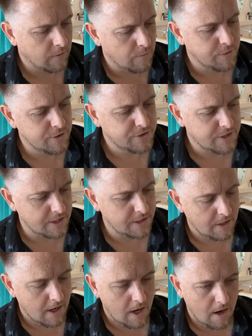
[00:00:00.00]
rebuking,
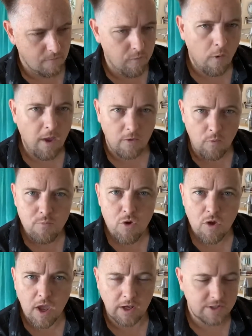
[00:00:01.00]
flogging,
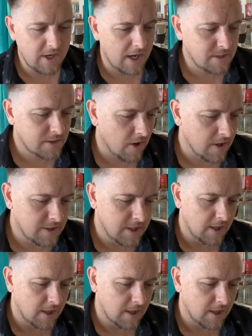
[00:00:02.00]
rebuking, chastising.